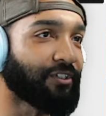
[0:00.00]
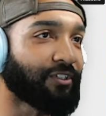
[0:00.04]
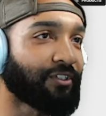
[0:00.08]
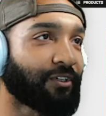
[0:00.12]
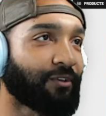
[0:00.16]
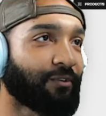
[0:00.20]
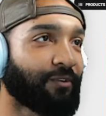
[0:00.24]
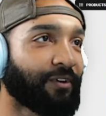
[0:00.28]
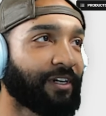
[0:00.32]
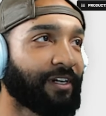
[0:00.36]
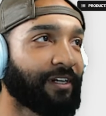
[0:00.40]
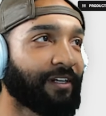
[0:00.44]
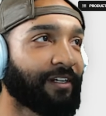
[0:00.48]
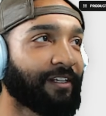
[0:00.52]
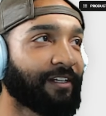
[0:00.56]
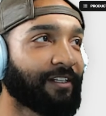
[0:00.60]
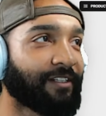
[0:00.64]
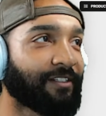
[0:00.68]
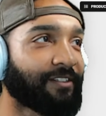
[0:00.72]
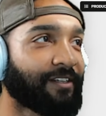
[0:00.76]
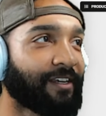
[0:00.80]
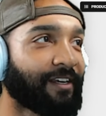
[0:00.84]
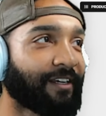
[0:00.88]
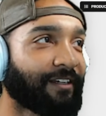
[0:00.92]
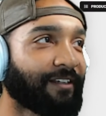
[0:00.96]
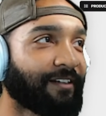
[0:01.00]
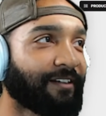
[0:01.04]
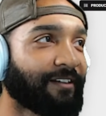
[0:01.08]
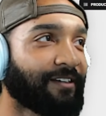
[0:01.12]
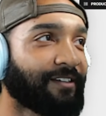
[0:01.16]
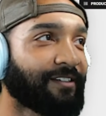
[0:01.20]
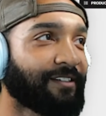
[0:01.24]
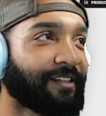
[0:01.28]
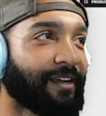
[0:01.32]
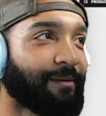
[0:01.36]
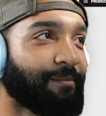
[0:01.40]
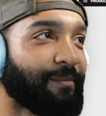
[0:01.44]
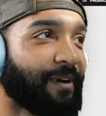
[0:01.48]
screen in a second
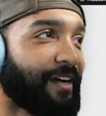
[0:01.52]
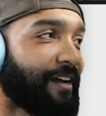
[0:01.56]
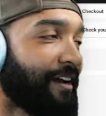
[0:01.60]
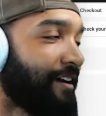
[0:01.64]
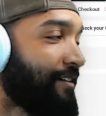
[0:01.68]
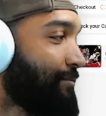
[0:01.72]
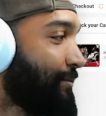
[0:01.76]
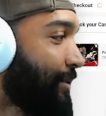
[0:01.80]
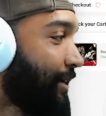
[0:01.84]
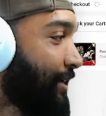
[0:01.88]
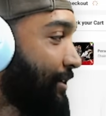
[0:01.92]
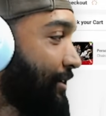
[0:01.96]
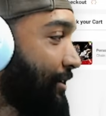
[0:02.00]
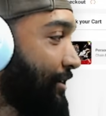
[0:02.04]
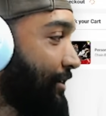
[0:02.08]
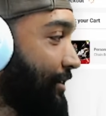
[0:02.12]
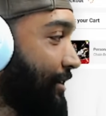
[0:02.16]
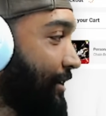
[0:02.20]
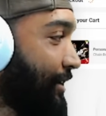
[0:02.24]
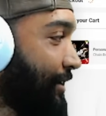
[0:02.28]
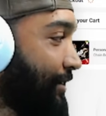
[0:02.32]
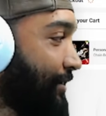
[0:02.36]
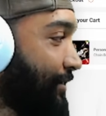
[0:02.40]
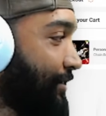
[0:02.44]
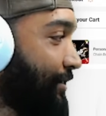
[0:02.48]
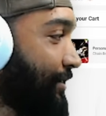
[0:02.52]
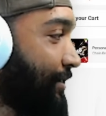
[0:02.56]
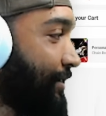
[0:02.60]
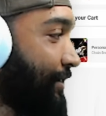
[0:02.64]
because I might have my details